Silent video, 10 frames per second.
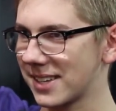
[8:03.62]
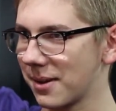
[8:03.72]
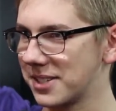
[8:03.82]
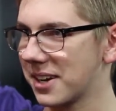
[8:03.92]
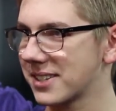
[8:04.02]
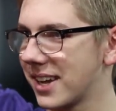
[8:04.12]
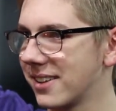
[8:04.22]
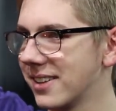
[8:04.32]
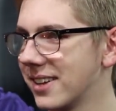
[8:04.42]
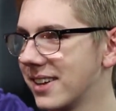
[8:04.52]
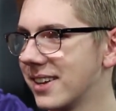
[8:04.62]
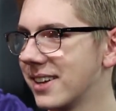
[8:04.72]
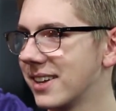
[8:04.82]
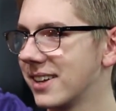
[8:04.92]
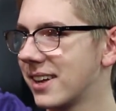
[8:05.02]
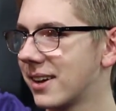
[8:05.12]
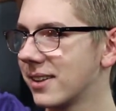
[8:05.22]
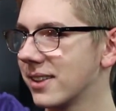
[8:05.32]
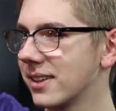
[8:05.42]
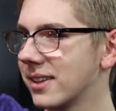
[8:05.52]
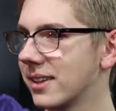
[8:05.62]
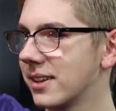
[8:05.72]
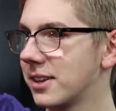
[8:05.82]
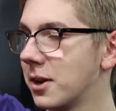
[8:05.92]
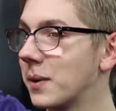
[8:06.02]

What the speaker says: cowlick, not a cow lick.